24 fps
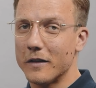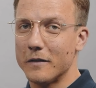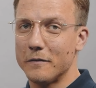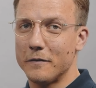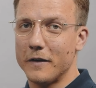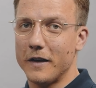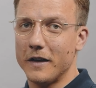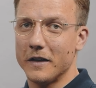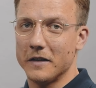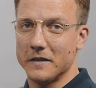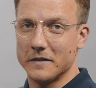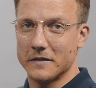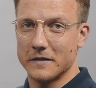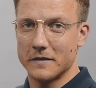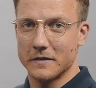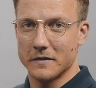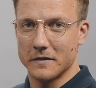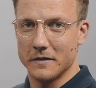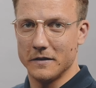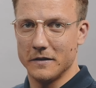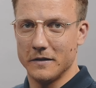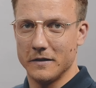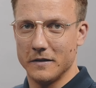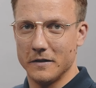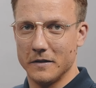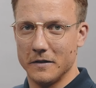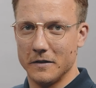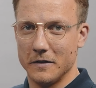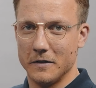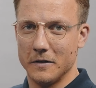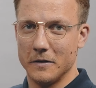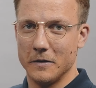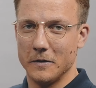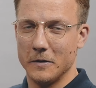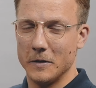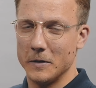device
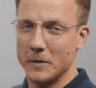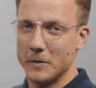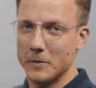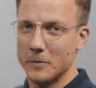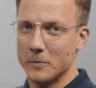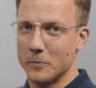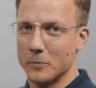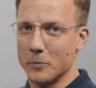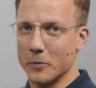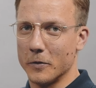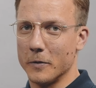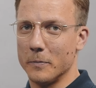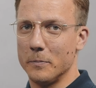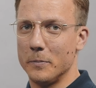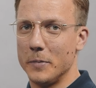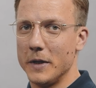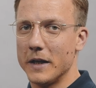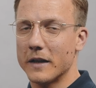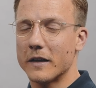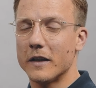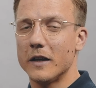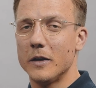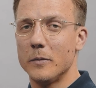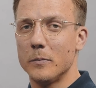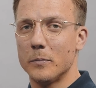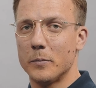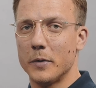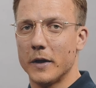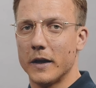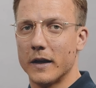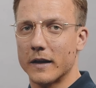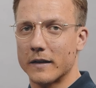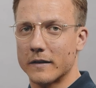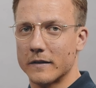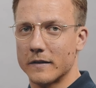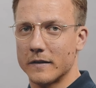with a big
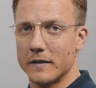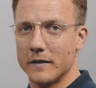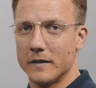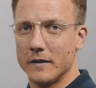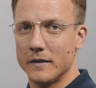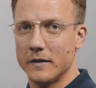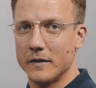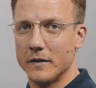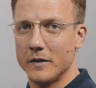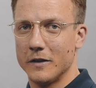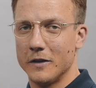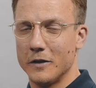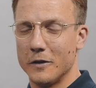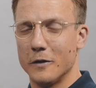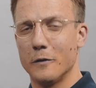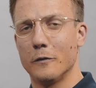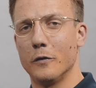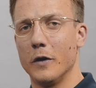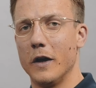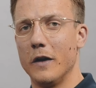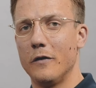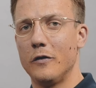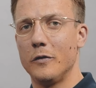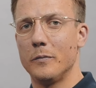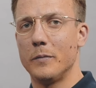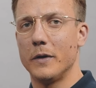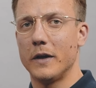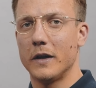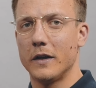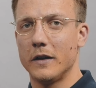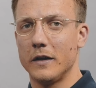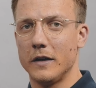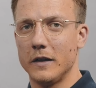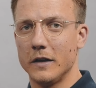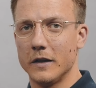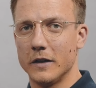impact for
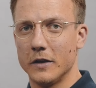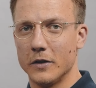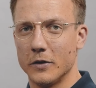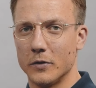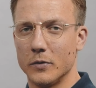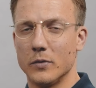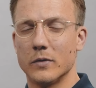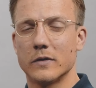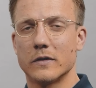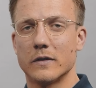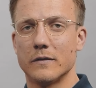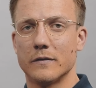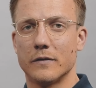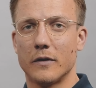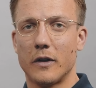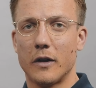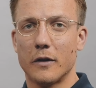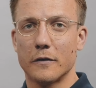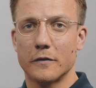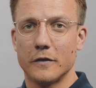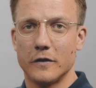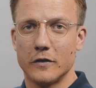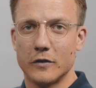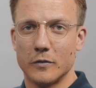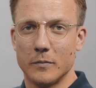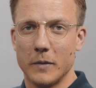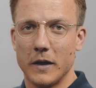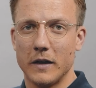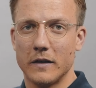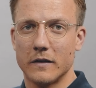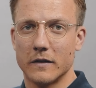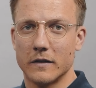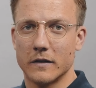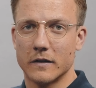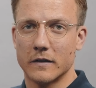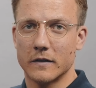everybody who is involved into
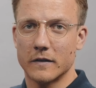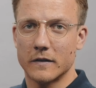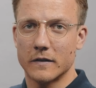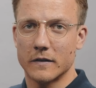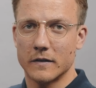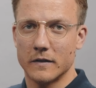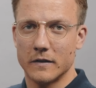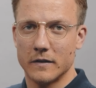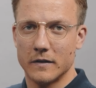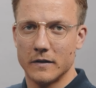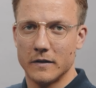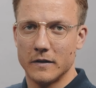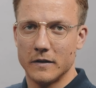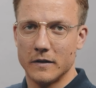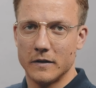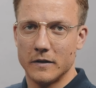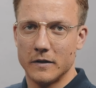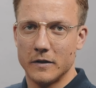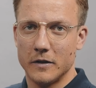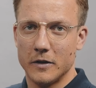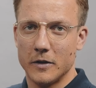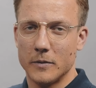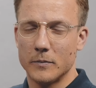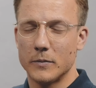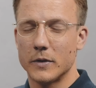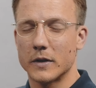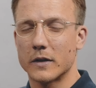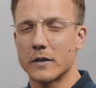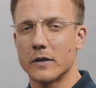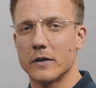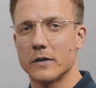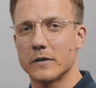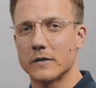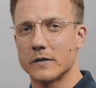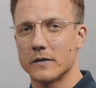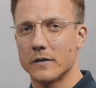maintenance,
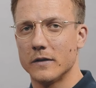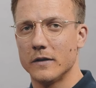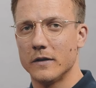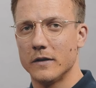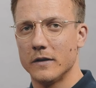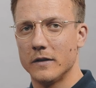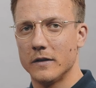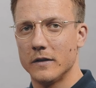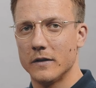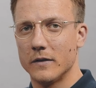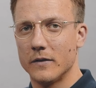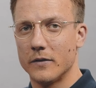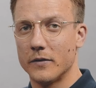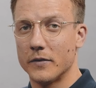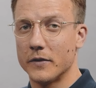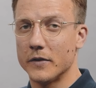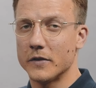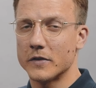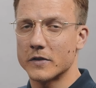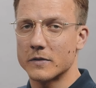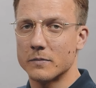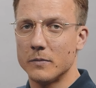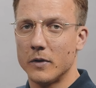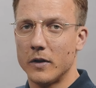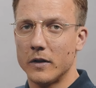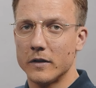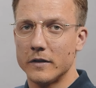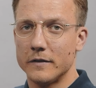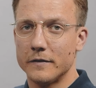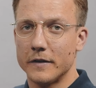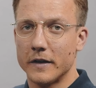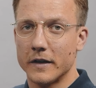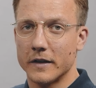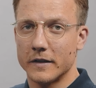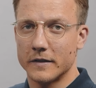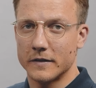because this small
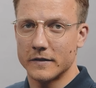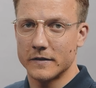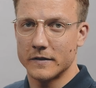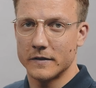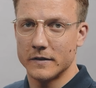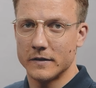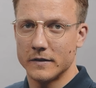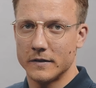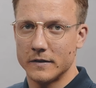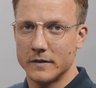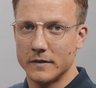device